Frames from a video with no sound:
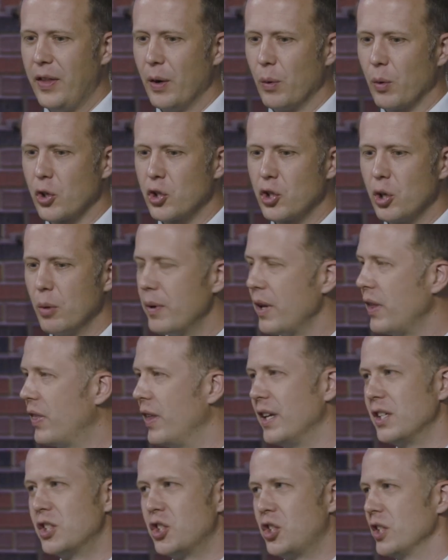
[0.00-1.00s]
there were so many
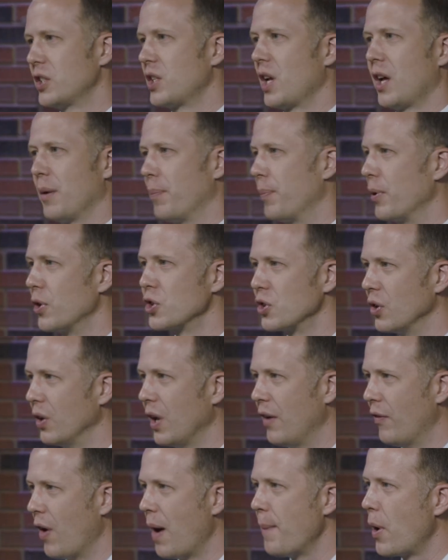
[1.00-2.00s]
things just on a personal
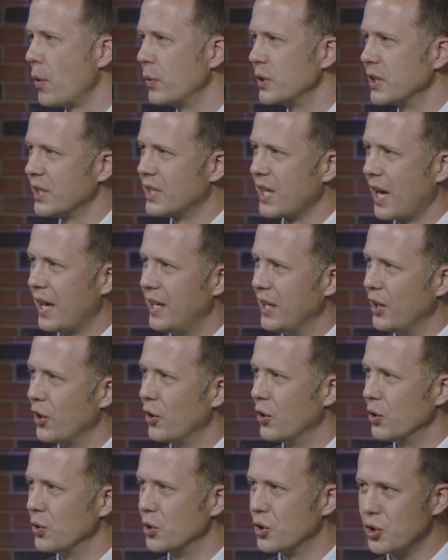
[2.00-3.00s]
level. I'm always excited to
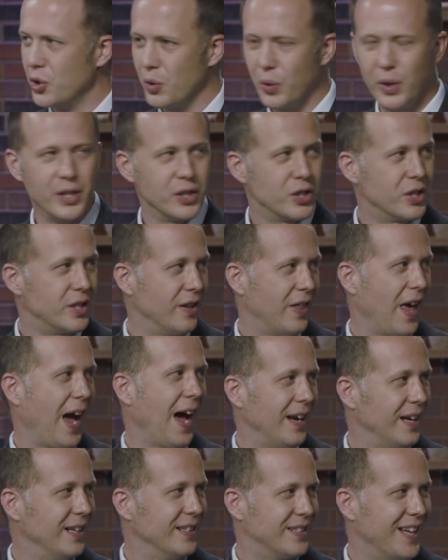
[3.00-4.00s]
introduce students to
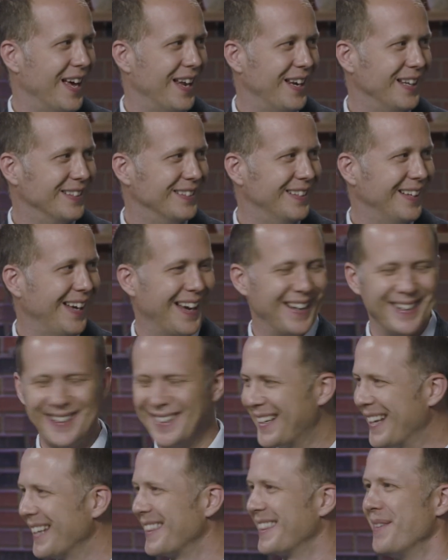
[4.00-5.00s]
that mm. setting and
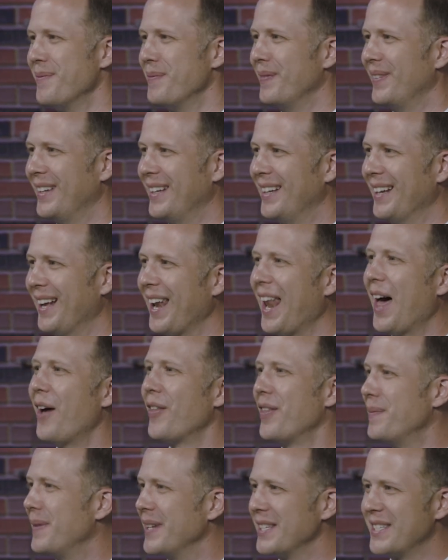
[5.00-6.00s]
to get them, allow
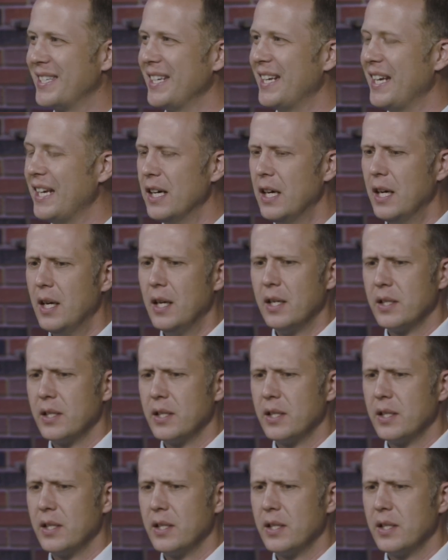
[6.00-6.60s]
them to see.